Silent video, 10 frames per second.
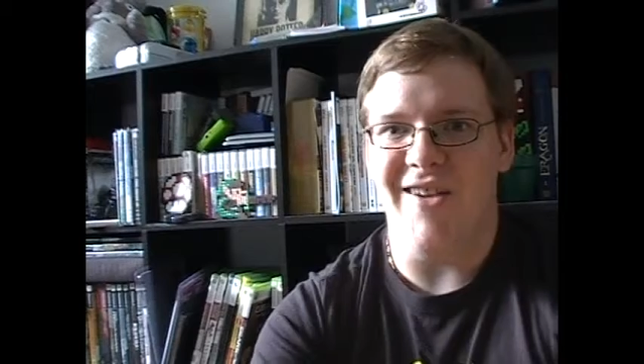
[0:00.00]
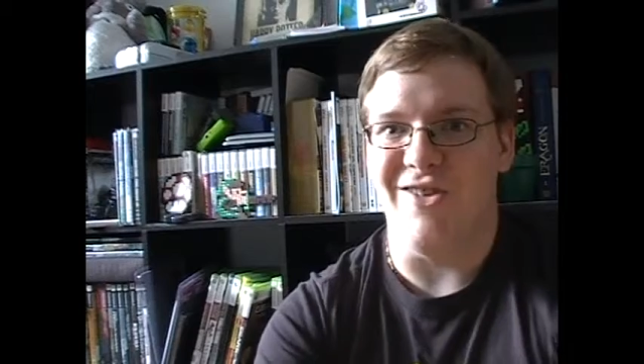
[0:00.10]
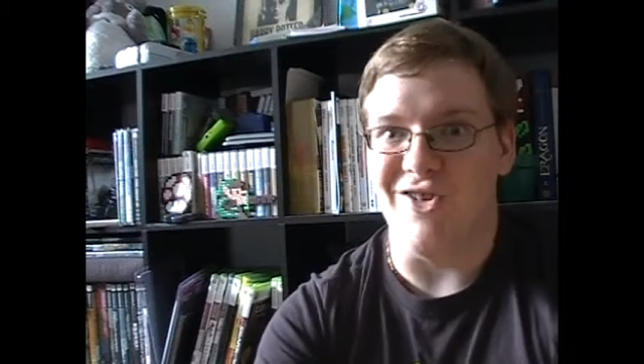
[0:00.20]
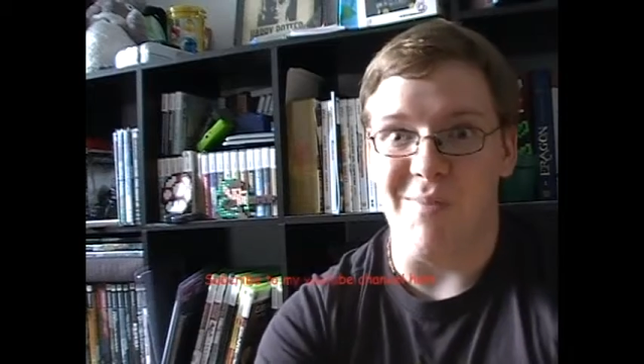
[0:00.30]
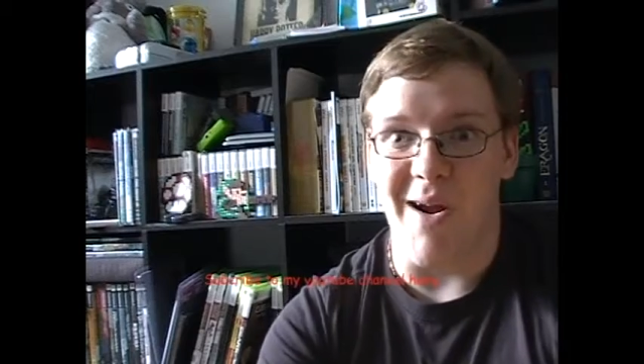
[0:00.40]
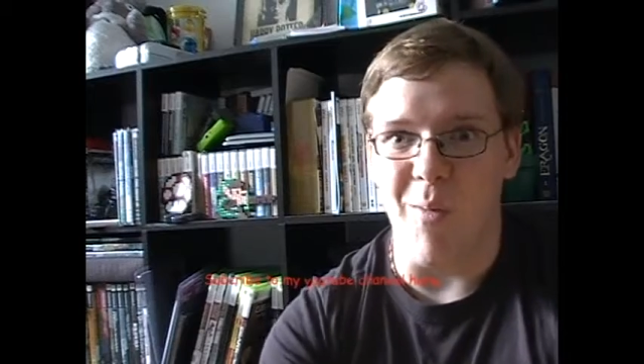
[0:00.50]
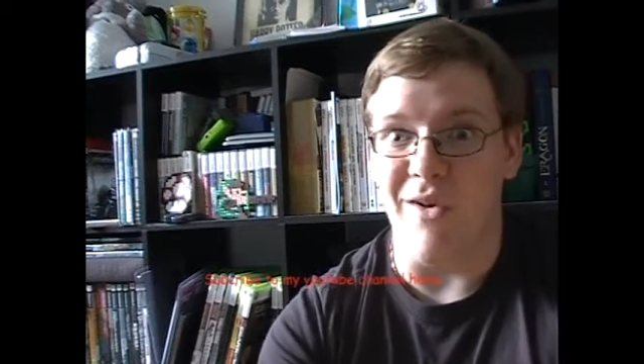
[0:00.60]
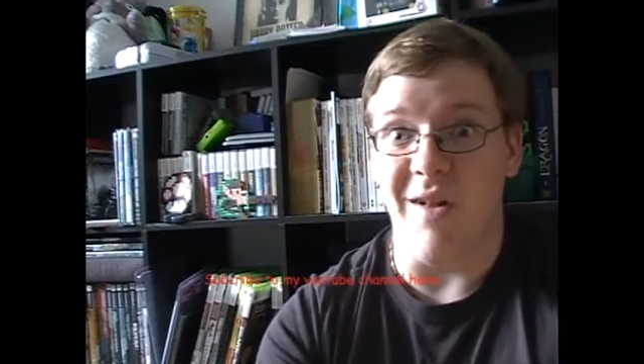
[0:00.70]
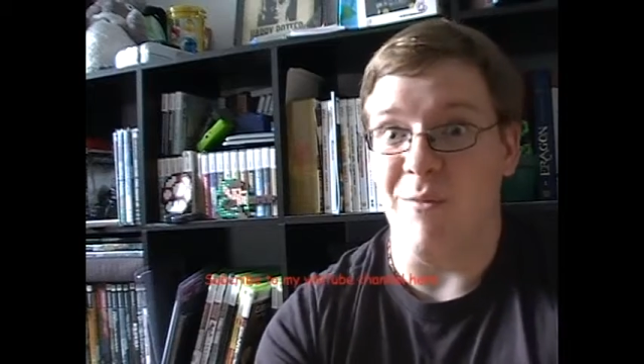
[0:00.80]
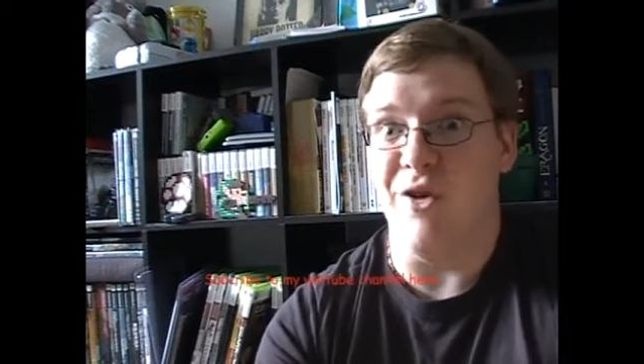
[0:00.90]
search my
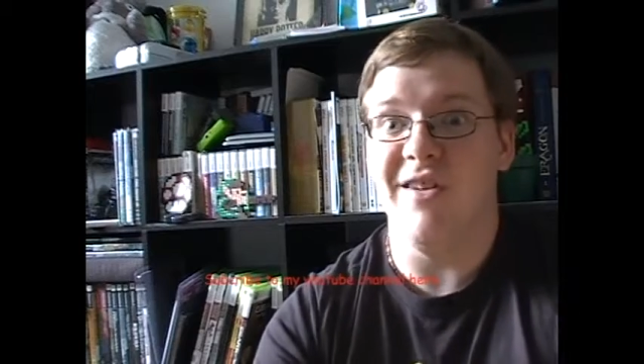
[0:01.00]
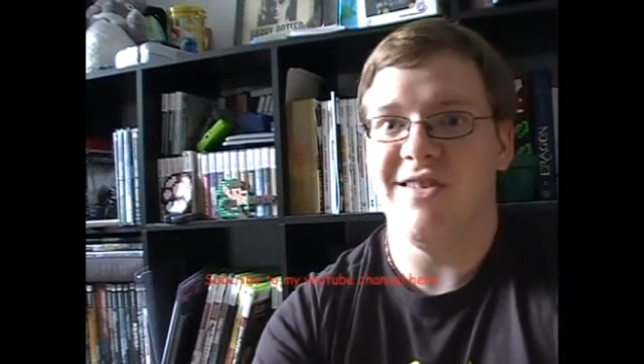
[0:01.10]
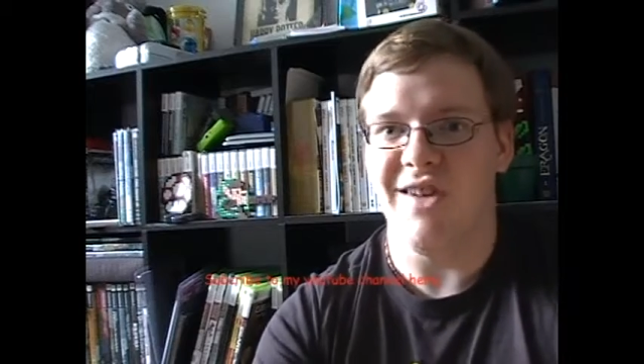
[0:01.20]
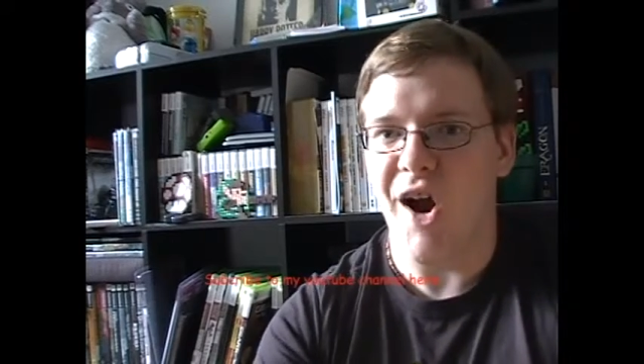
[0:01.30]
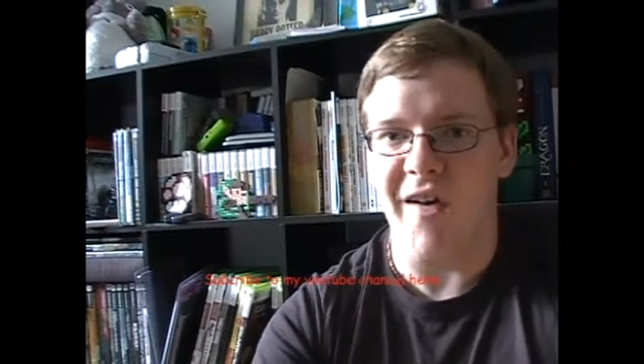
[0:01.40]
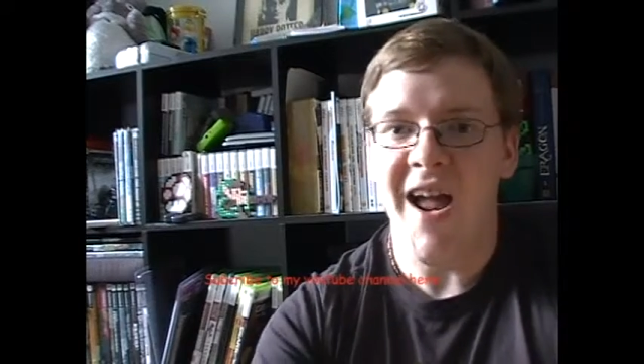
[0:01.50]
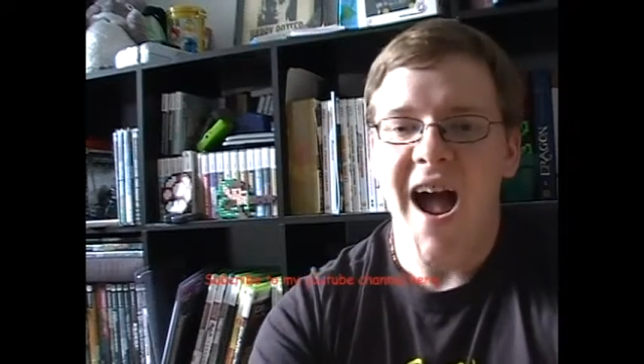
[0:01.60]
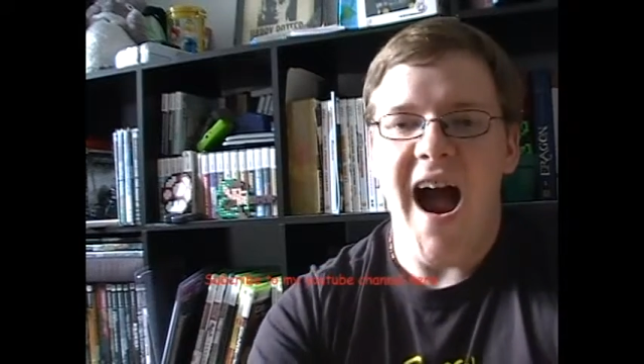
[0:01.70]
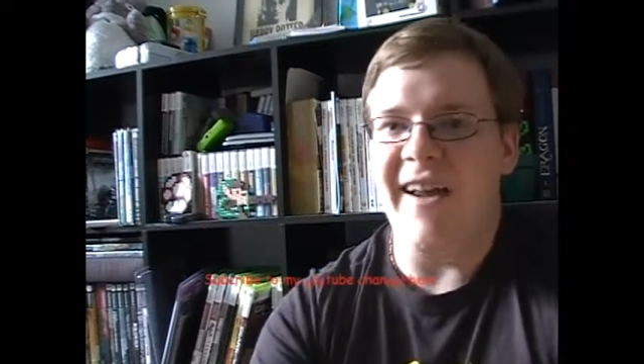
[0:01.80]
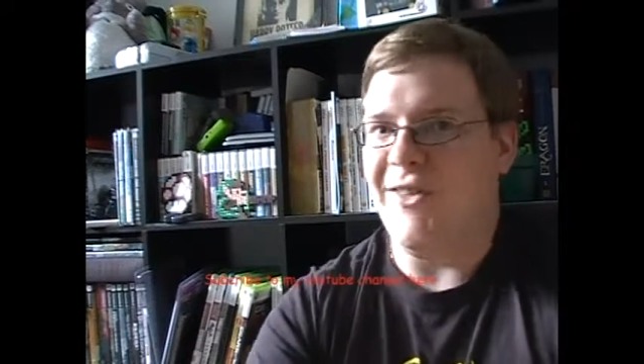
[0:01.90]
word, I'm really sorry.
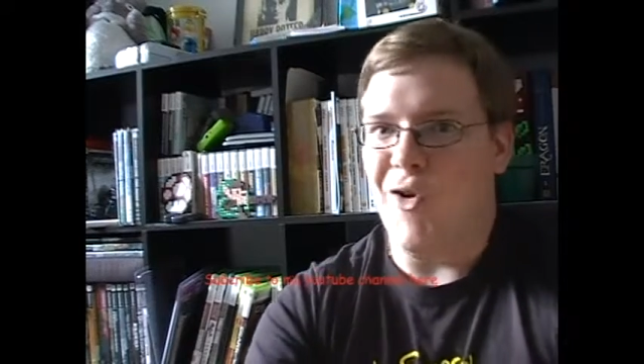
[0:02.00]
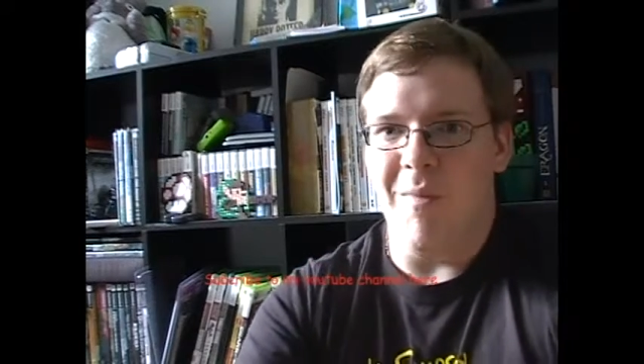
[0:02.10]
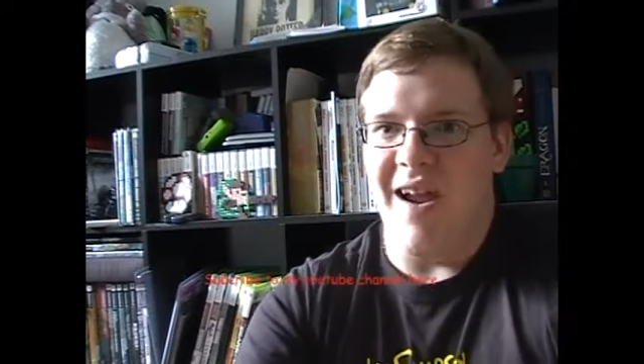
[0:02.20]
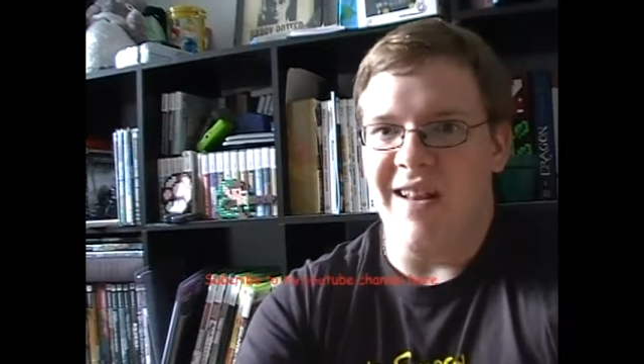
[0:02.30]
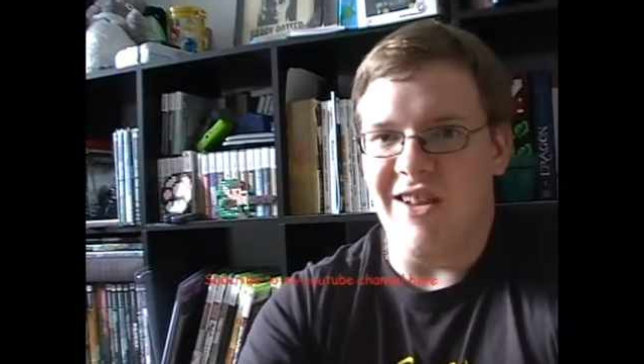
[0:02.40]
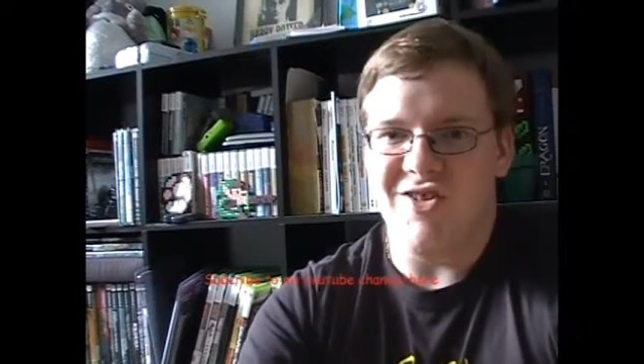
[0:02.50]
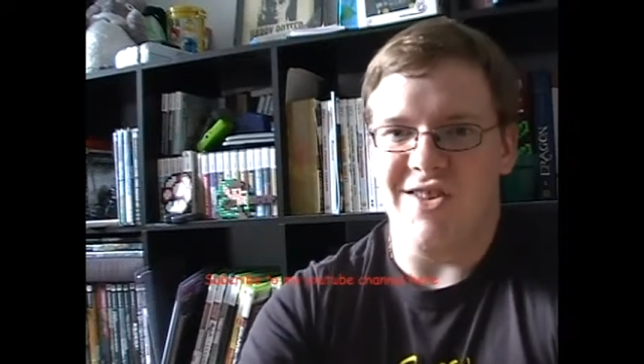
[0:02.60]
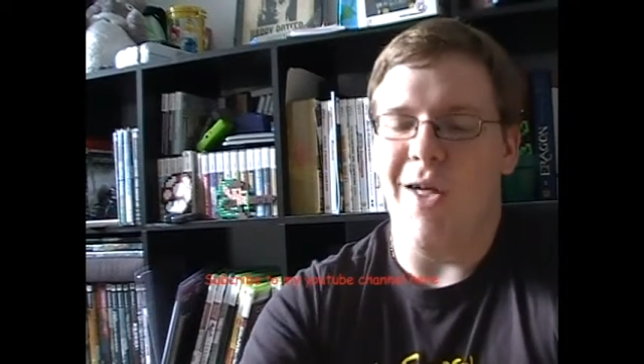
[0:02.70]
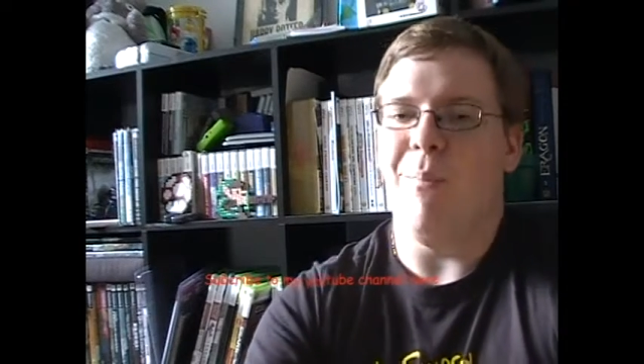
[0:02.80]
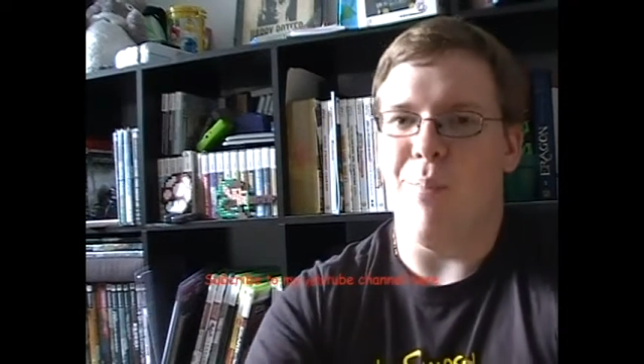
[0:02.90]
I know my English
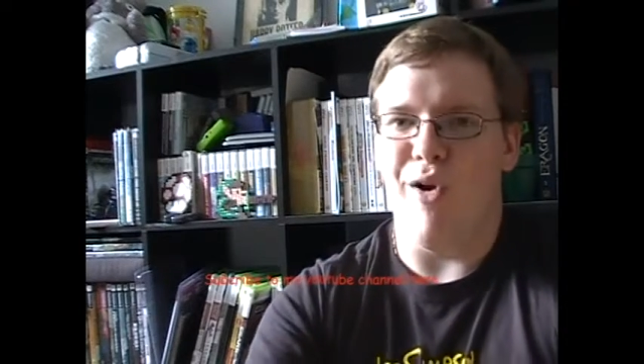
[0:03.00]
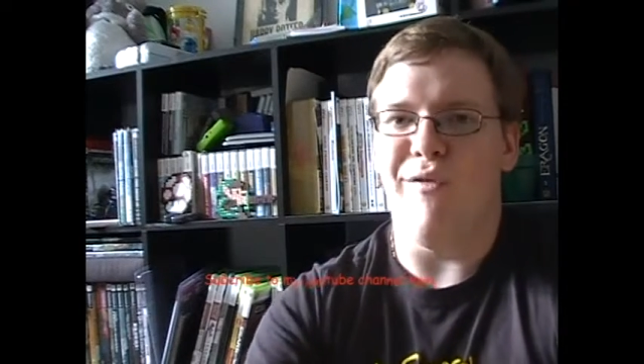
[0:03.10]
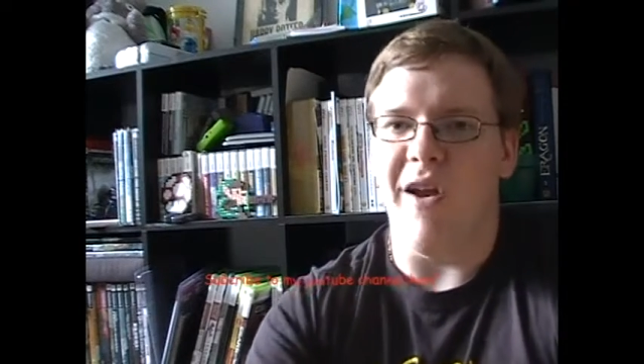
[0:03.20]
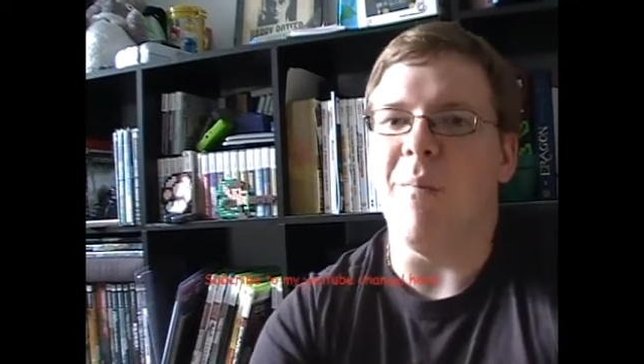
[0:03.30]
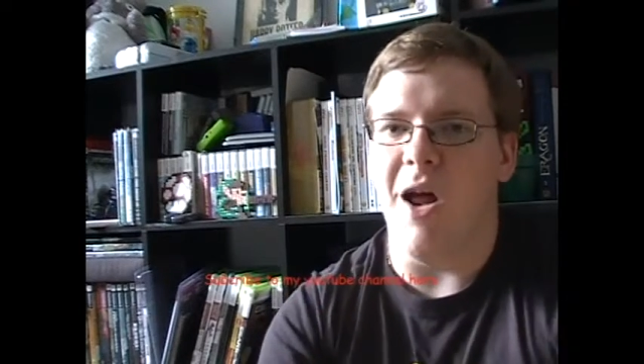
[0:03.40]
is not perfect,